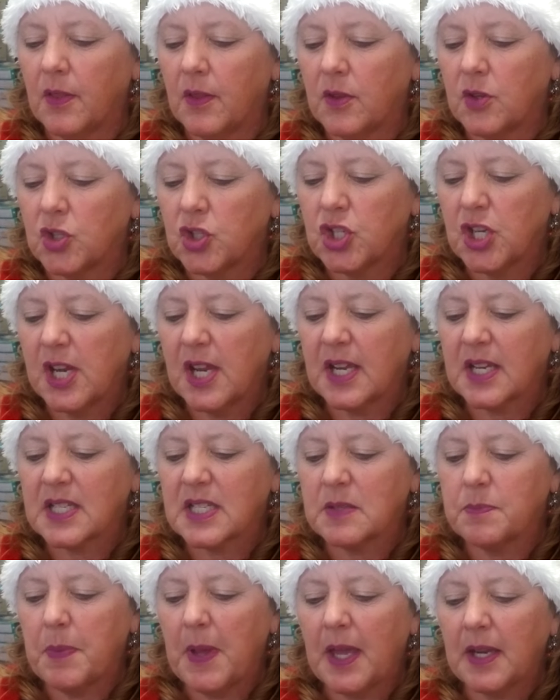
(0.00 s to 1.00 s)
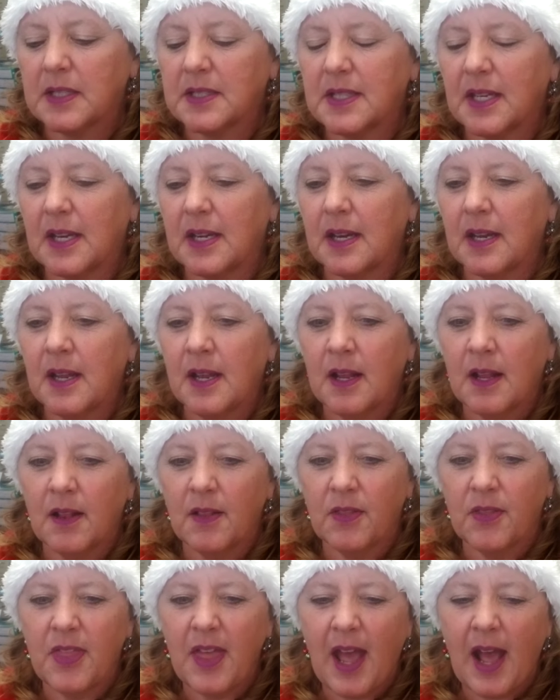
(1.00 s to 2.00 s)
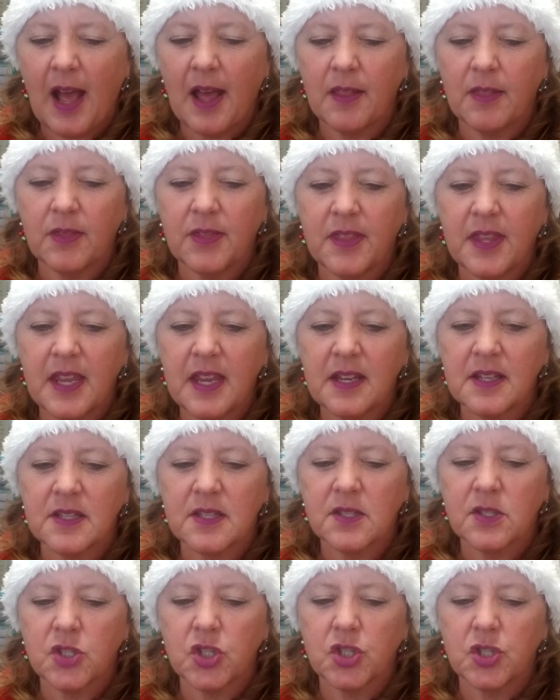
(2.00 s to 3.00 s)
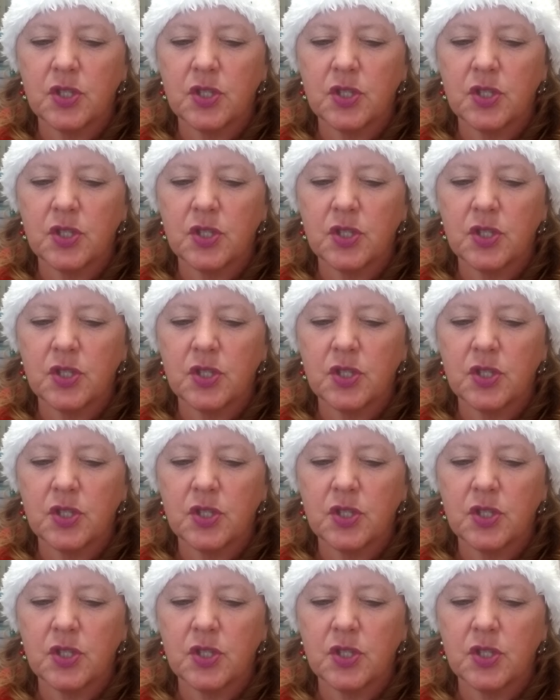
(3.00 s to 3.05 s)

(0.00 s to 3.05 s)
she expected that these